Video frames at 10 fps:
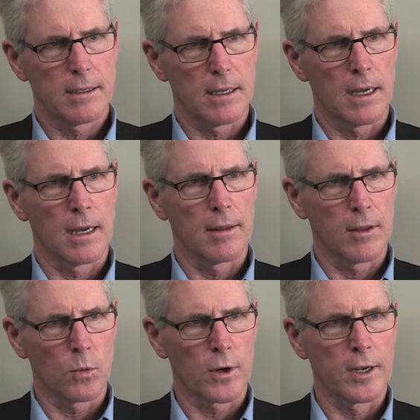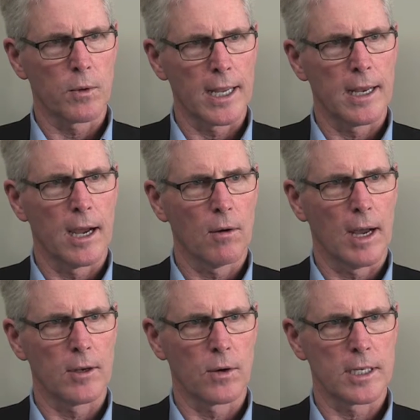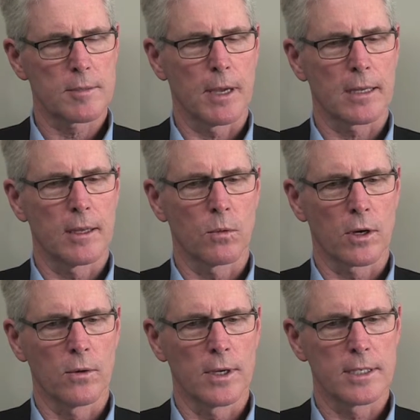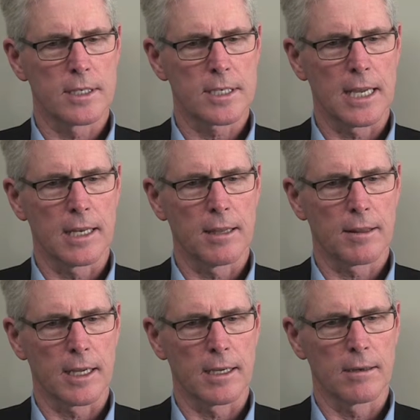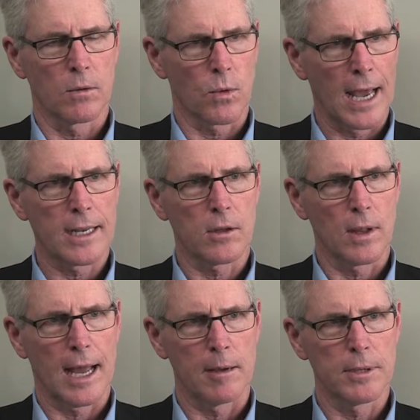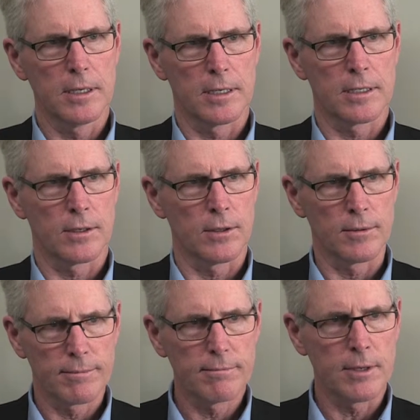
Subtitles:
that we're in right now. I don't expect that we're going to see anything radical happen until